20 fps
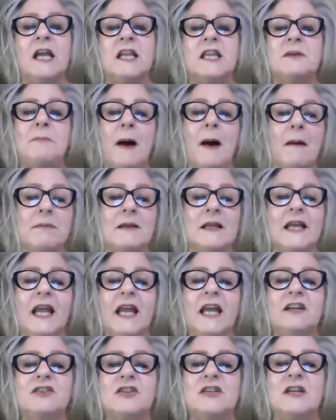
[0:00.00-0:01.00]
The
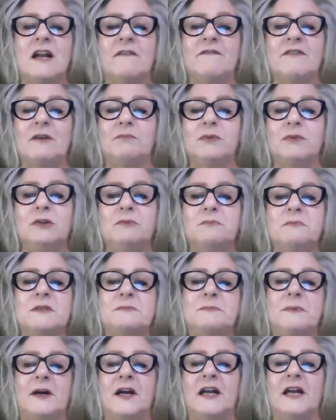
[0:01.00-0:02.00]
publication of the
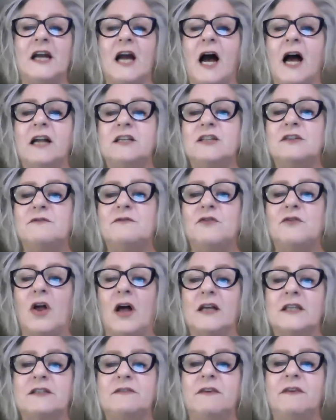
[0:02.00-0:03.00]
Bloomsbury Guide to
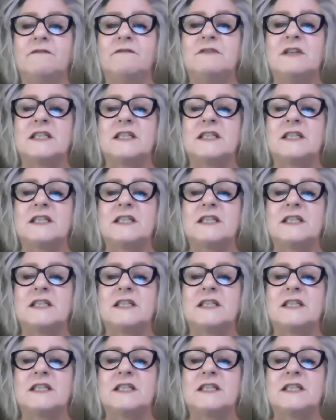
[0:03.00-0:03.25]
Philosophy